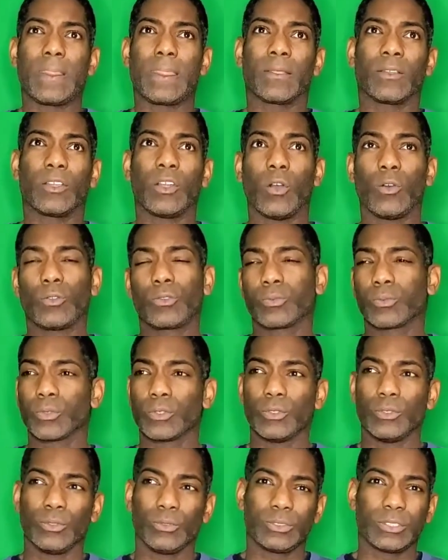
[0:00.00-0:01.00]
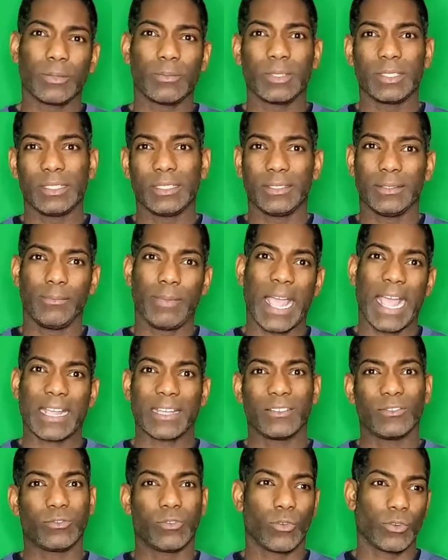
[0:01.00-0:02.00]
go through some of the back
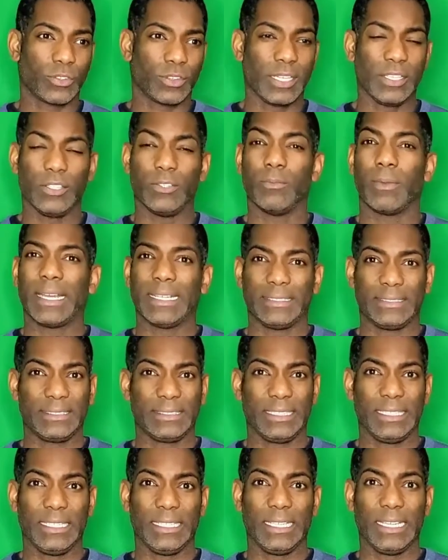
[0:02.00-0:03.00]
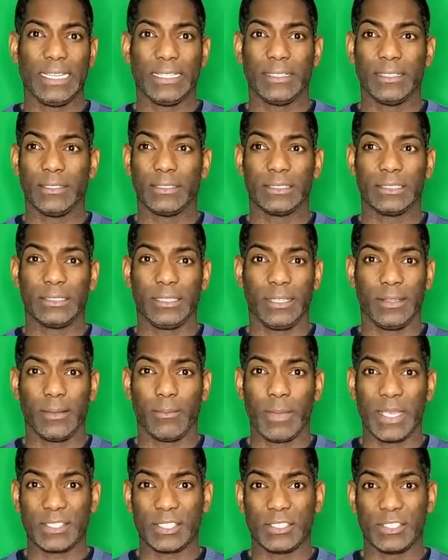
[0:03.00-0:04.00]
and forth that you might see in the
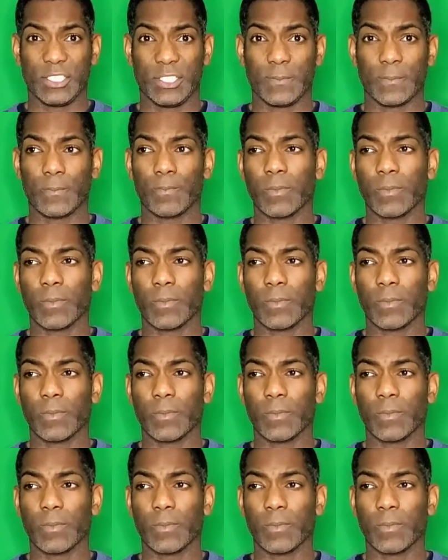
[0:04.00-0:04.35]
messaging.